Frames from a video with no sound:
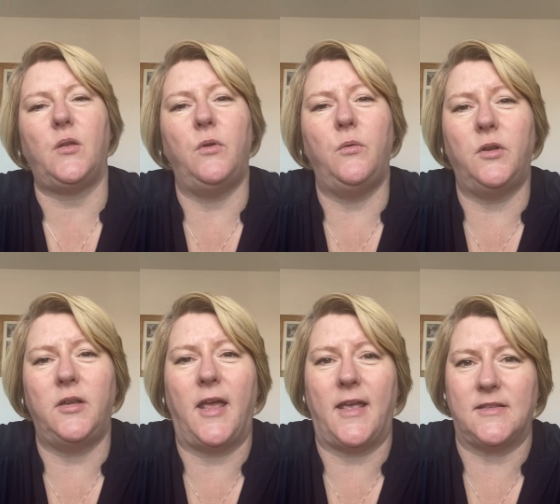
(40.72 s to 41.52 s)
We
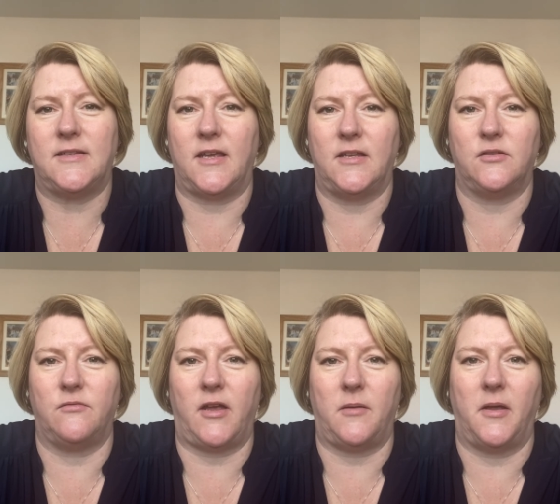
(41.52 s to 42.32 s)
wouldn't hesitate to
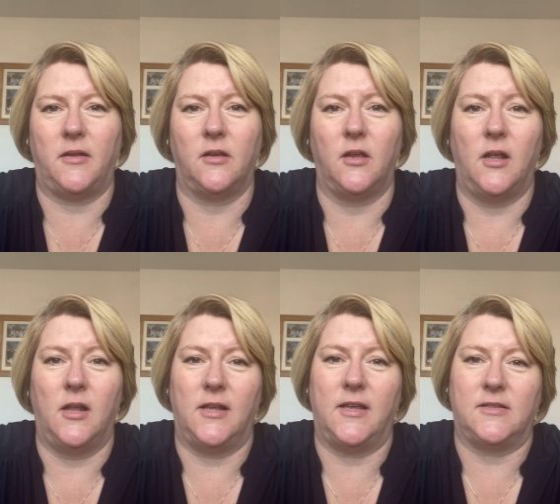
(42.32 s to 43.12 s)
recommend
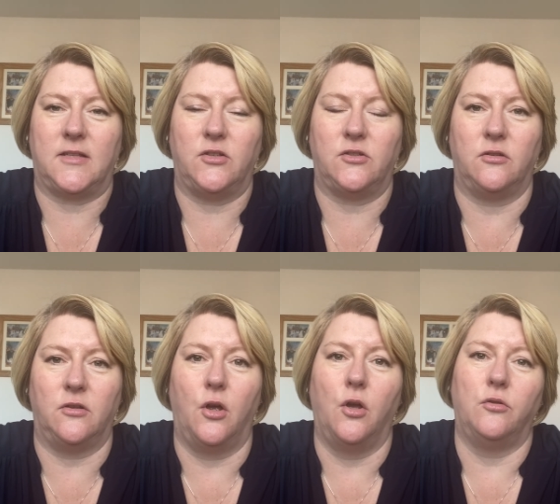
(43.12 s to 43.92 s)
the extension,